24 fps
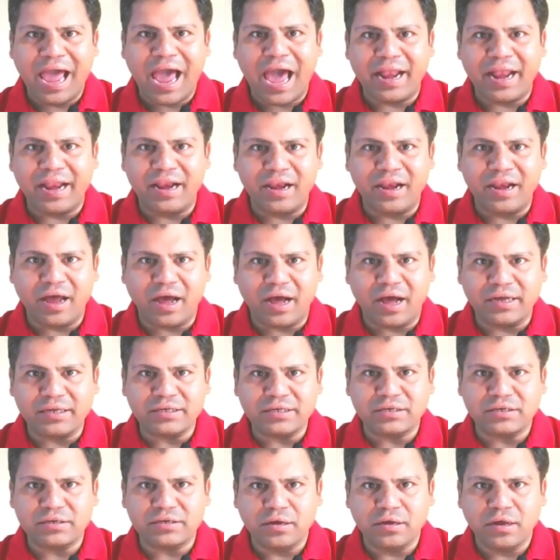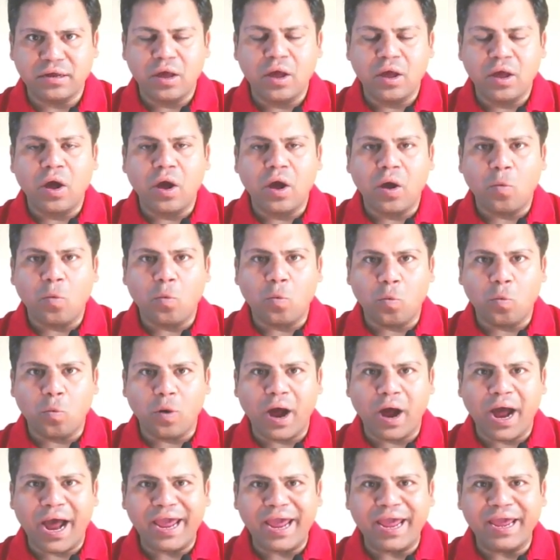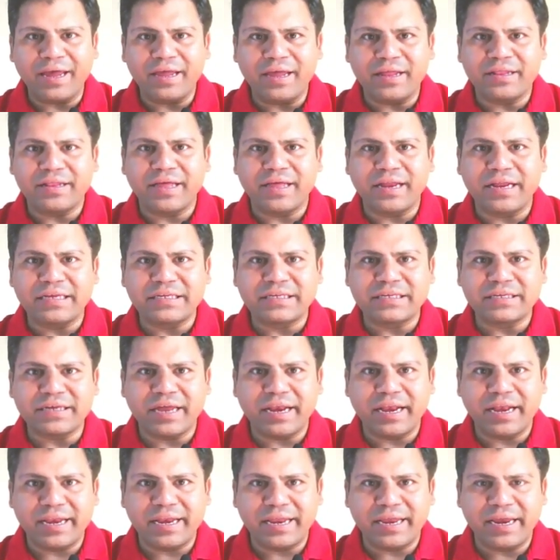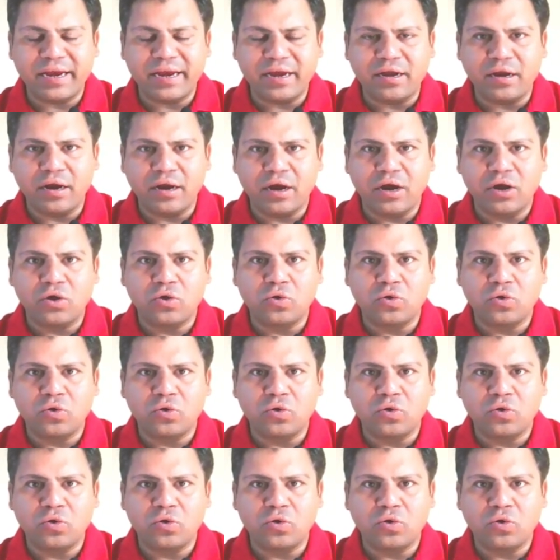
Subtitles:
And in last, why there is a need